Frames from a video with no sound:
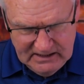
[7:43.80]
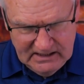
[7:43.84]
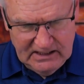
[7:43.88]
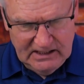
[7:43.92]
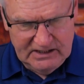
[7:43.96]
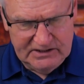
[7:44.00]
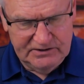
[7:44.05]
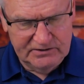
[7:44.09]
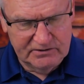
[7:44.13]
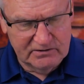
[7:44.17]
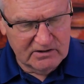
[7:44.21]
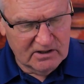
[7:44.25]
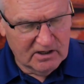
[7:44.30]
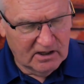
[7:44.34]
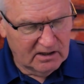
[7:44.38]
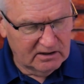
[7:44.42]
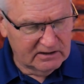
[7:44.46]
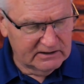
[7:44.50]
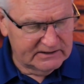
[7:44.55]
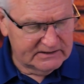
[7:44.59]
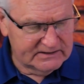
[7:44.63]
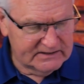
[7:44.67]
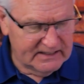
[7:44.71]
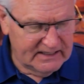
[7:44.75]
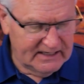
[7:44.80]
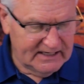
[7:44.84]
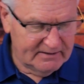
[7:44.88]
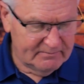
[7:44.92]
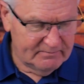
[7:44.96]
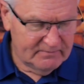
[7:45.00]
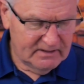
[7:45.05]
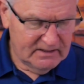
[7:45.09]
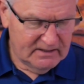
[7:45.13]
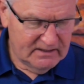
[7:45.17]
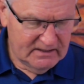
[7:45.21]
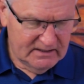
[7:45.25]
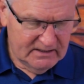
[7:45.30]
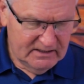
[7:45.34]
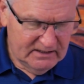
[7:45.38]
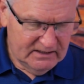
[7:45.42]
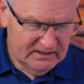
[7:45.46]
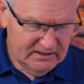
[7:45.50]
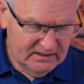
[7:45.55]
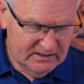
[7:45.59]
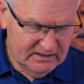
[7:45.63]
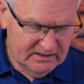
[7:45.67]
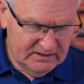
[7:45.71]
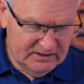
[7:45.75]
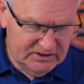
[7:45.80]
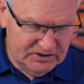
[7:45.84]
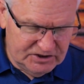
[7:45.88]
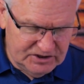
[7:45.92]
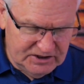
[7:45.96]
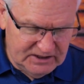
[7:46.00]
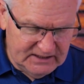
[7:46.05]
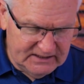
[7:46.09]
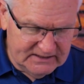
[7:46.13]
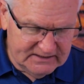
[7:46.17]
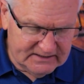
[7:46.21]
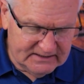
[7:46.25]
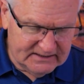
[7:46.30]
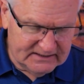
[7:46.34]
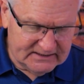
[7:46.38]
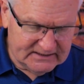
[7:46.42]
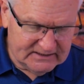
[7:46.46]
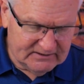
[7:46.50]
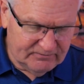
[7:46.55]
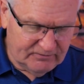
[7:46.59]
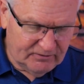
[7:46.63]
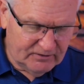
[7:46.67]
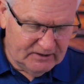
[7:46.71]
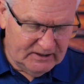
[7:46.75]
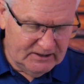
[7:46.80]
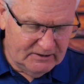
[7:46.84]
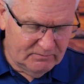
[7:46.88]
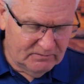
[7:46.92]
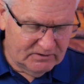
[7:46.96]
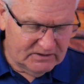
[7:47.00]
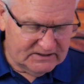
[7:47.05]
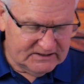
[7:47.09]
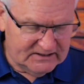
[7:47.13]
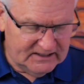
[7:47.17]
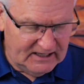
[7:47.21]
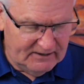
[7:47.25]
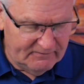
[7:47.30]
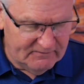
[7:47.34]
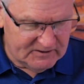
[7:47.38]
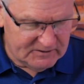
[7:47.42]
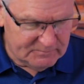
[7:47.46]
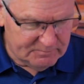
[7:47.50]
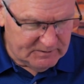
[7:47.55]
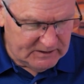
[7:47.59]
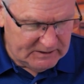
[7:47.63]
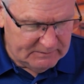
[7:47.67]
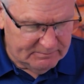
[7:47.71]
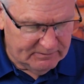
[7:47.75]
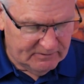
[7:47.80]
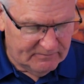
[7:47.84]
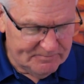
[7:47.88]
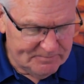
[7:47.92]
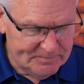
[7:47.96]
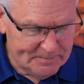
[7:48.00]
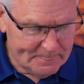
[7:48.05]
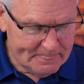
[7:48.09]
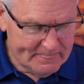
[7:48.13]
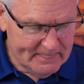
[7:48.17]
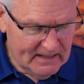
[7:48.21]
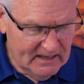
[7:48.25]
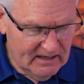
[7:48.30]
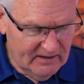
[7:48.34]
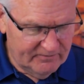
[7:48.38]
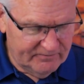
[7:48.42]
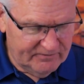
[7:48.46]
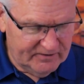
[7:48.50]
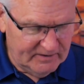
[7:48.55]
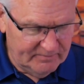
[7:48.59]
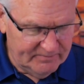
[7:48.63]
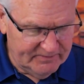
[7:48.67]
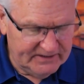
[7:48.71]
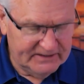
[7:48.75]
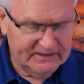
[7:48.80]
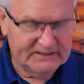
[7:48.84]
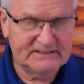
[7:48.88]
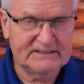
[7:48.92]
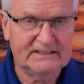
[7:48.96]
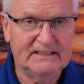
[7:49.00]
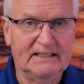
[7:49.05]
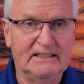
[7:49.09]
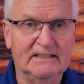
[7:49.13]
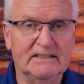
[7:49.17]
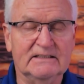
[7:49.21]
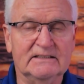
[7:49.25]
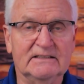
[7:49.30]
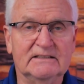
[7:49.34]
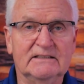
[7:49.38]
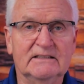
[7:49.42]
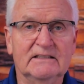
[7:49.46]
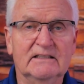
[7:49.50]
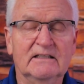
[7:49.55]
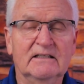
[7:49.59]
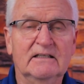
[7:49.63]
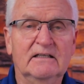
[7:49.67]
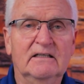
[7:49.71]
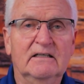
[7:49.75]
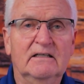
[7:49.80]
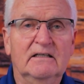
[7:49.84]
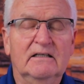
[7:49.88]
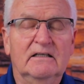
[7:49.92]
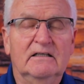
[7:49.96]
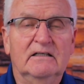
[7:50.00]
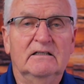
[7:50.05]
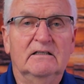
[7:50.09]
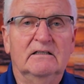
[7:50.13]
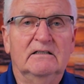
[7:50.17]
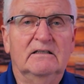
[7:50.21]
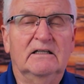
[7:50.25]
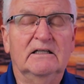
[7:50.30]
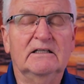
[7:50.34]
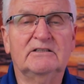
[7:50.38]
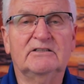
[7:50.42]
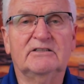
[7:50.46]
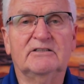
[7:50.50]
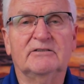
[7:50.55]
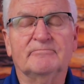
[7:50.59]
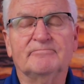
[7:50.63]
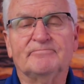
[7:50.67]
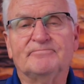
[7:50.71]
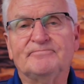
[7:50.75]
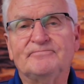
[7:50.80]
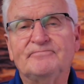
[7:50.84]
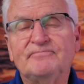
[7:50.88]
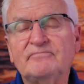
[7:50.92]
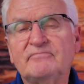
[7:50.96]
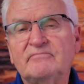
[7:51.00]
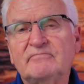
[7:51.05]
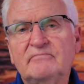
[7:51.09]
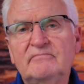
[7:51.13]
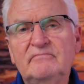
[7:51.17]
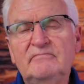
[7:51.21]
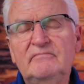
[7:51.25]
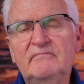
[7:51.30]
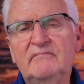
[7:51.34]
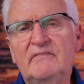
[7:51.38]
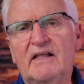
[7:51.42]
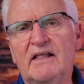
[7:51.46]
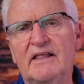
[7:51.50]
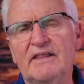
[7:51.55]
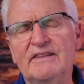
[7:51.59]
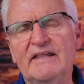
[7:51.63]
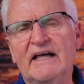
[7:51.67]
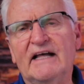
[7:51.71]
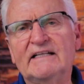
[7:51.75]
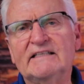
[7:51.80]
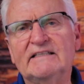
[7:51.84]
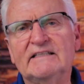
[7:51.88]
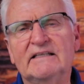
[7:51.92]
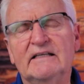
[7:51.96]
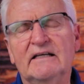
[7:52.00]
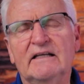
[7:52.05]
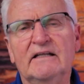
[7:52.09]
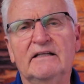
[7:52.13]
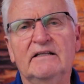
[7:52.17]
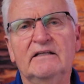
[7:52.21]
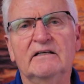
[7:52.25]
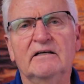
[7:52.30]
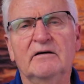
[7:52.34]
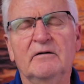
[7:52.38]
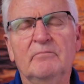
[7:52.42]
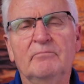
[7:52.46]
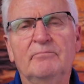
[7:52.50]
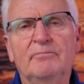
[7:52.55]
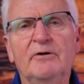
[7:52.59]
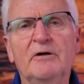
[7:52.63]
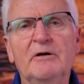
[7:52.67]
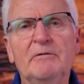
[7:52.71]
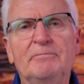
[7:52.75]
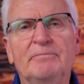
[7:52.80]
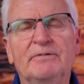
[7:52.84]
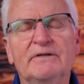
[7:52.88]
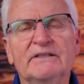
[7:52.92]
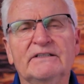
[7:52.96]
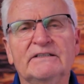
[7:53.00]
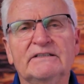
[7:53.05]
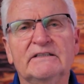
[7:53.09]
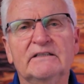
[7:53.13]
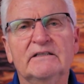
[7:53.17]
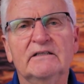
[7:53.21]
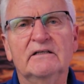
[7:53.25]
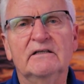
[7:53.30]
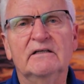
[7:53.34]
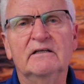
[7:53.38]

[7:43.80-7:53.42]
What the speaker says: and you'll call his name Jesus, for he will save his people from their sins. That's the purpose.